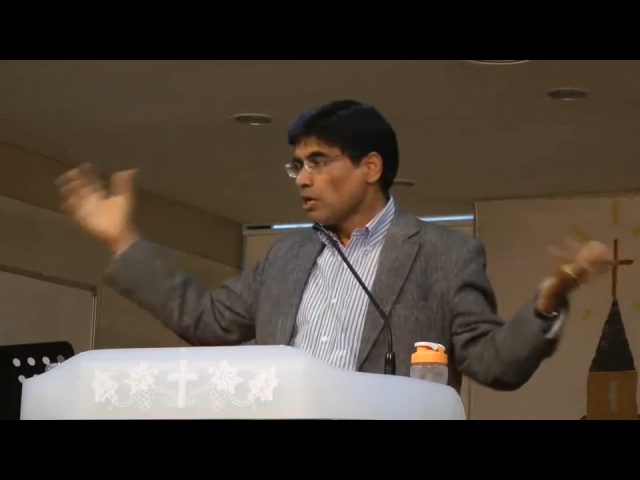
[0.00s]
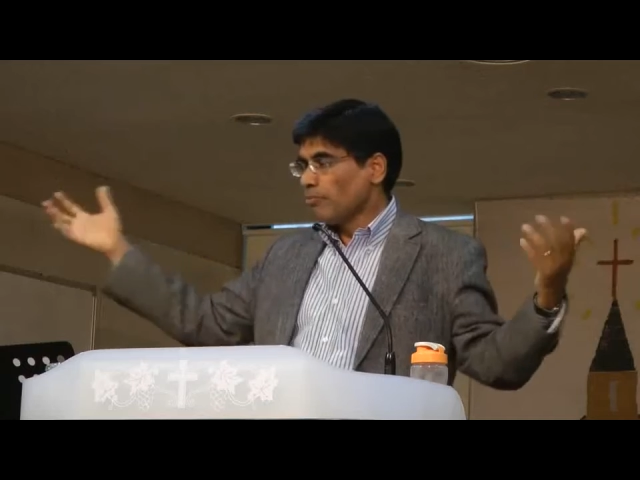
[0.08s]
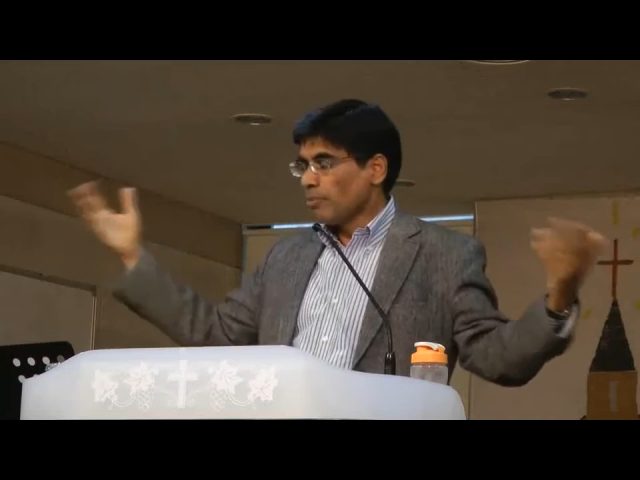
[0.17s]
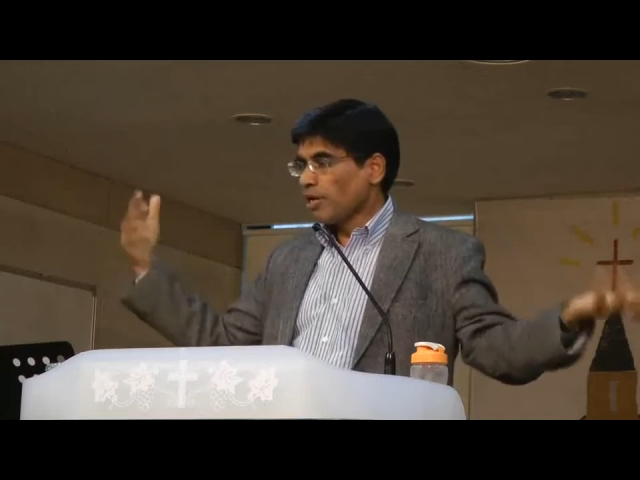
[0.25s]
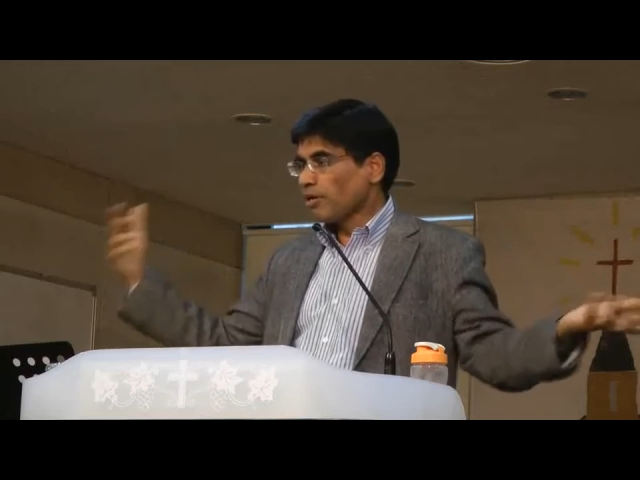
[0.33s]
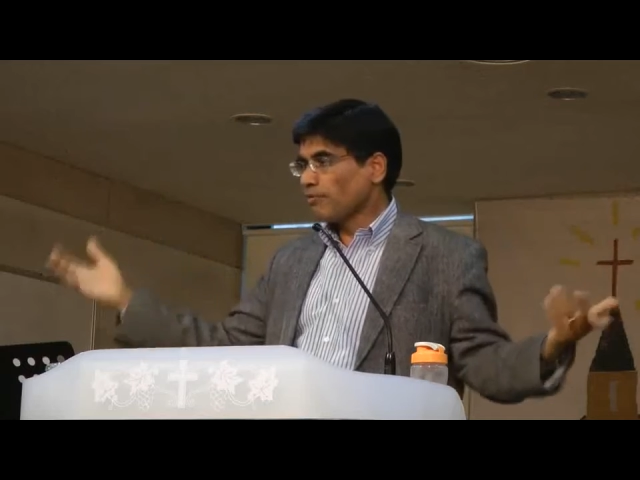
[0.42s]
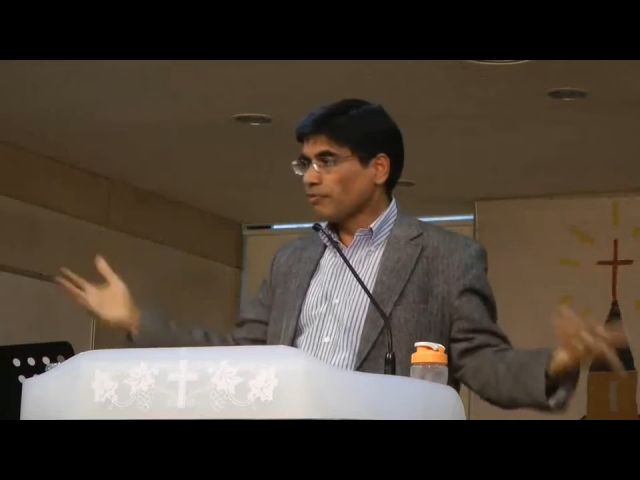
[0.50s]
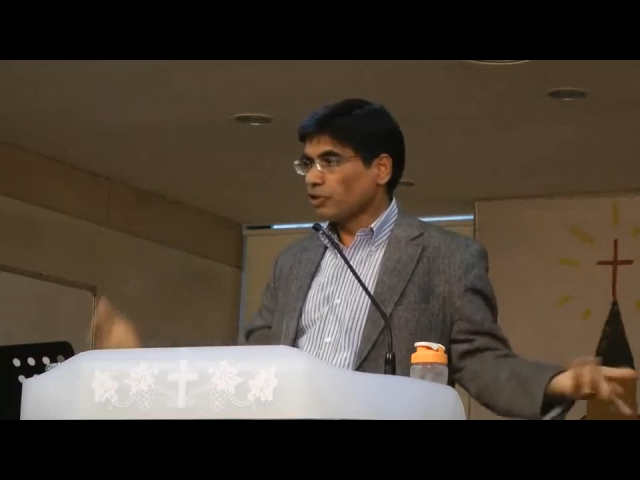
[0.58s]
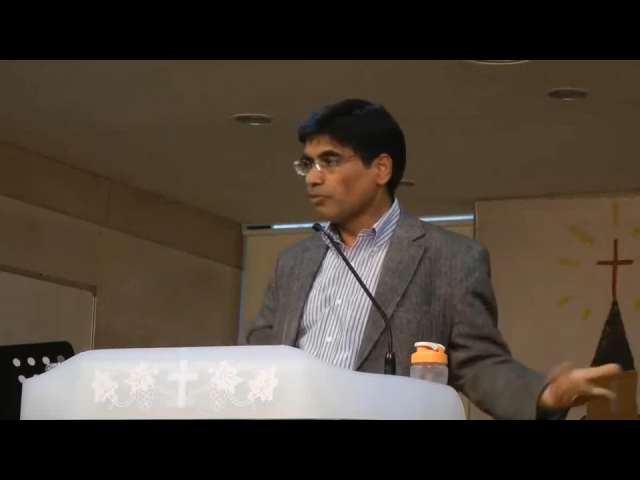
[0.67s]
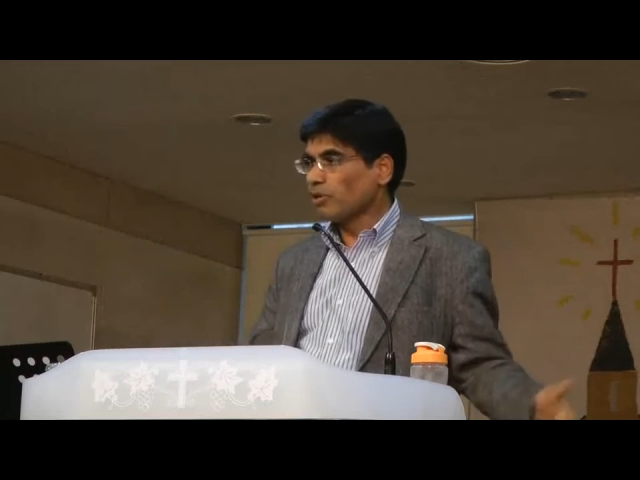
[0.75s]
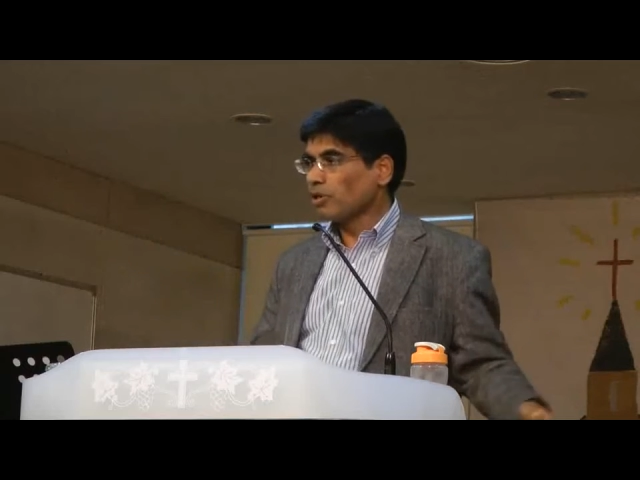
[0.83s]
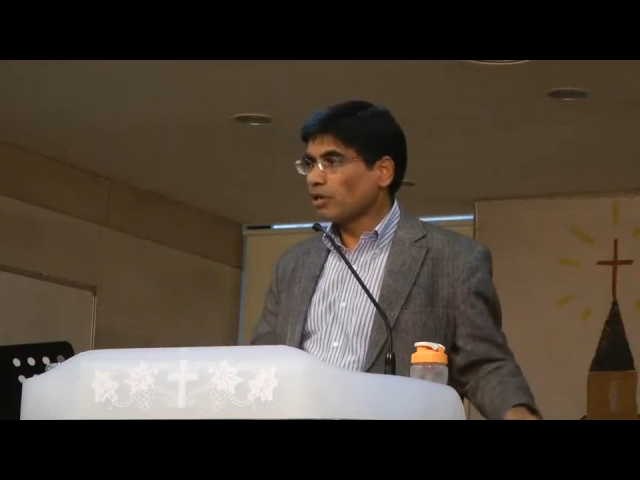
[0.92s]
made of
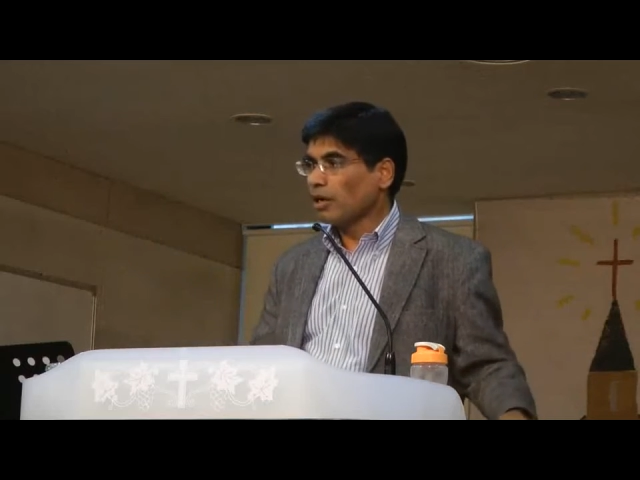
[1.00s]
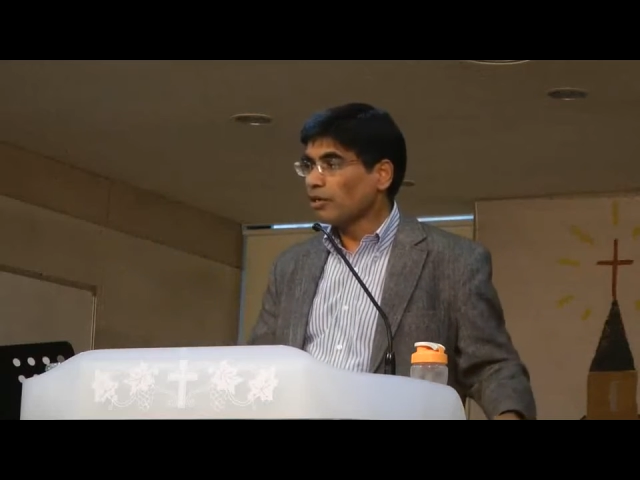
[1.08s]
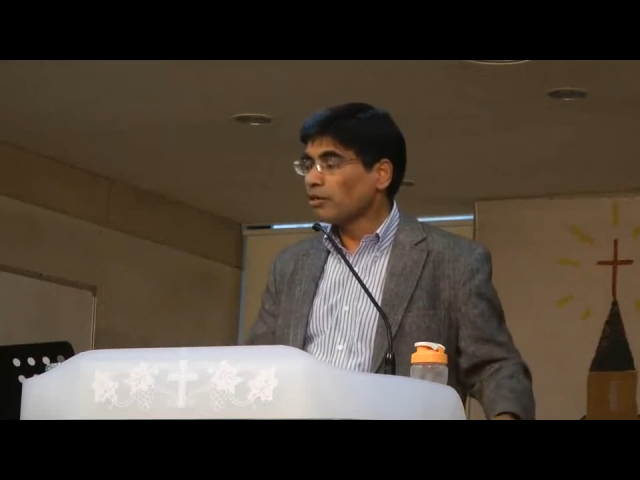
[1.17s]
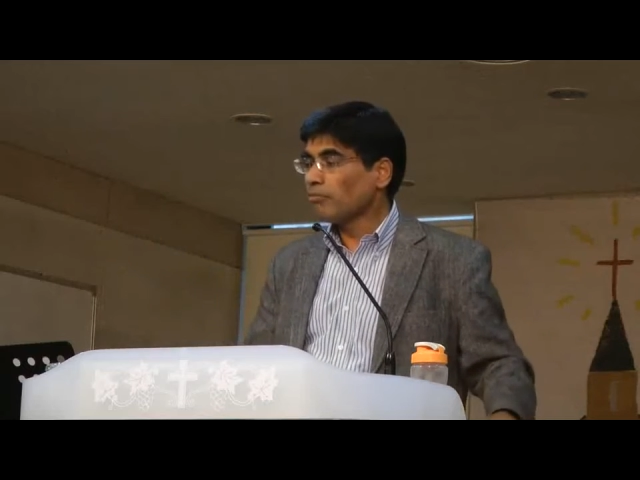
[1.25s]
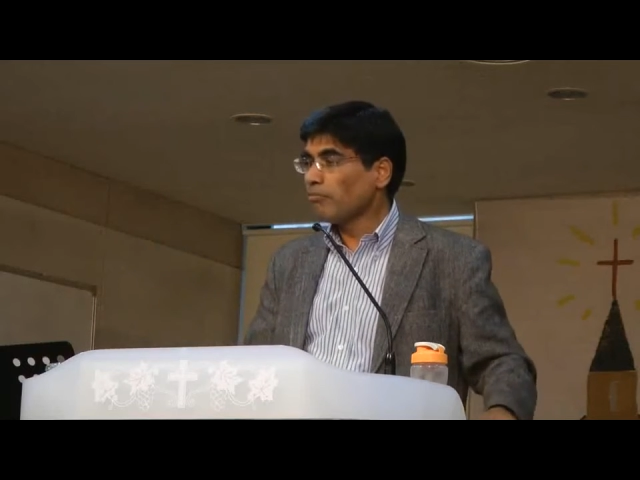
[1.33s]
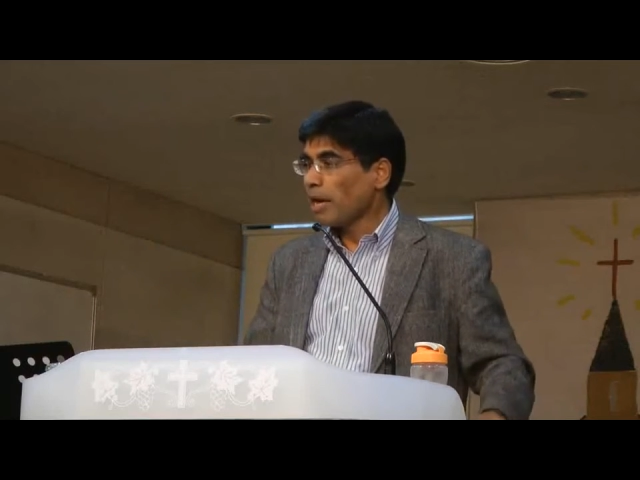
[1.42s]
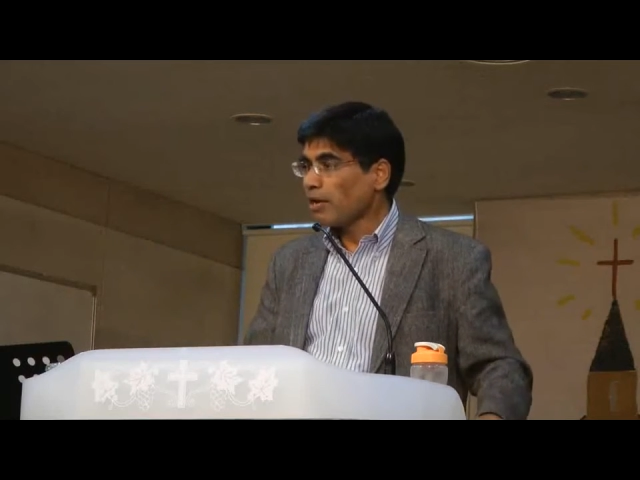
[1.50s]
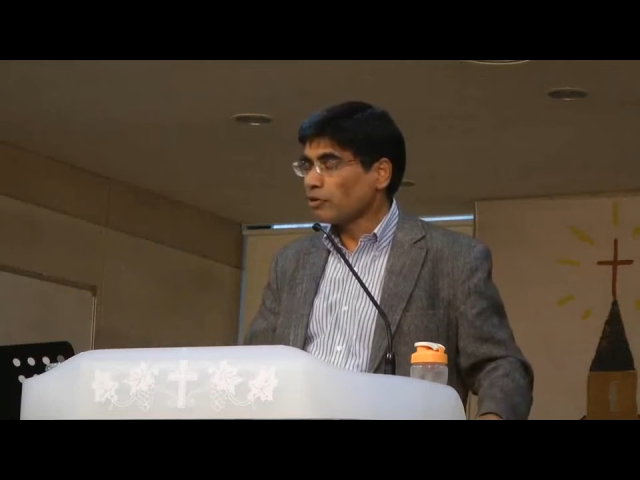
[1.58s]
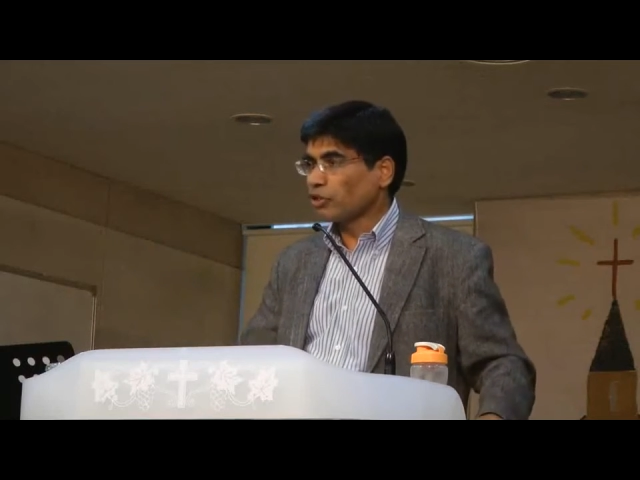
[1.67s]
similar kind of matter.